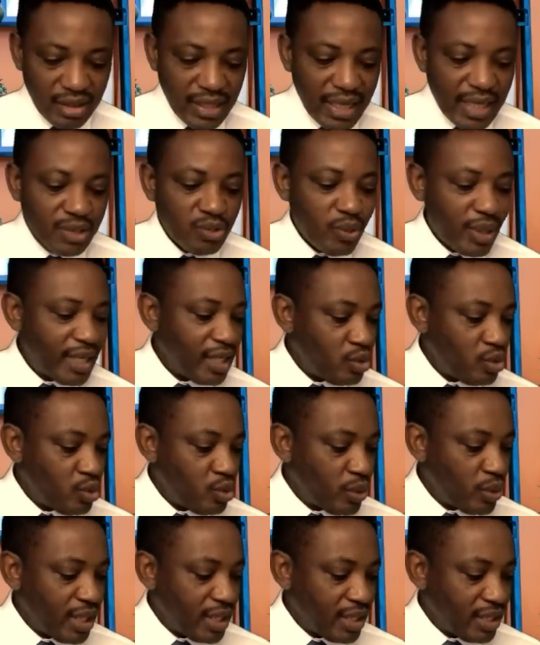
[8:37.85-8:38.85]
That's why they
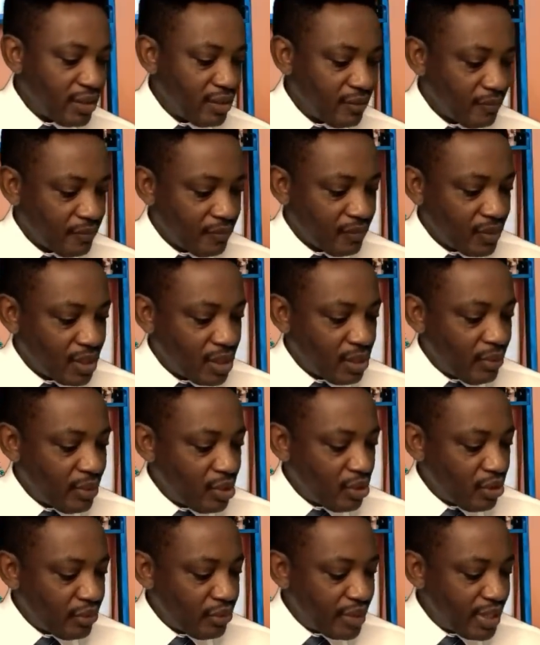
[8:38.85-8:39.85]
took it. They
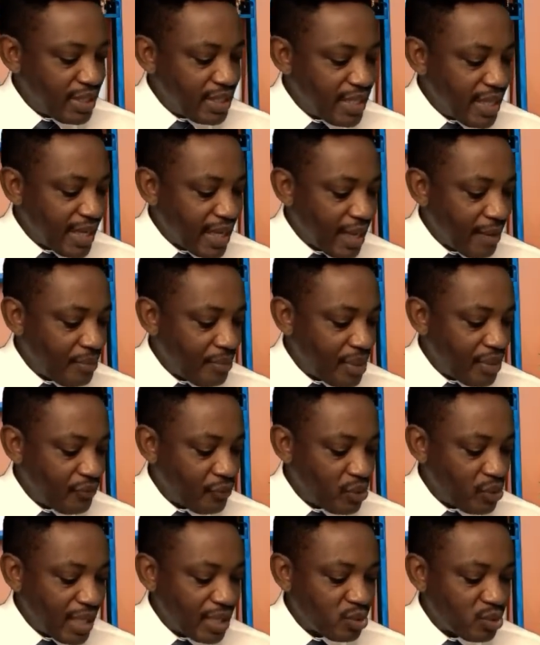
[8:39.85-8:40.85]
were not really there campaigning
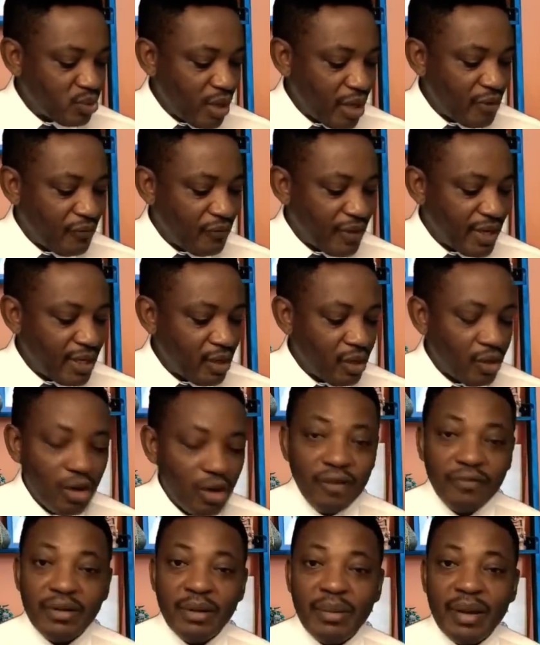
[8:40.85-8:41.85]
for you. That's why you find a
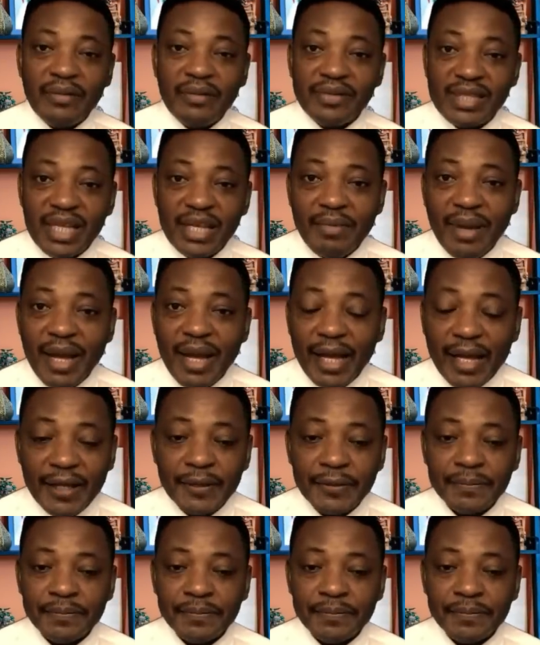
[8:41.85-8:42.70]
lot of them have stayed back.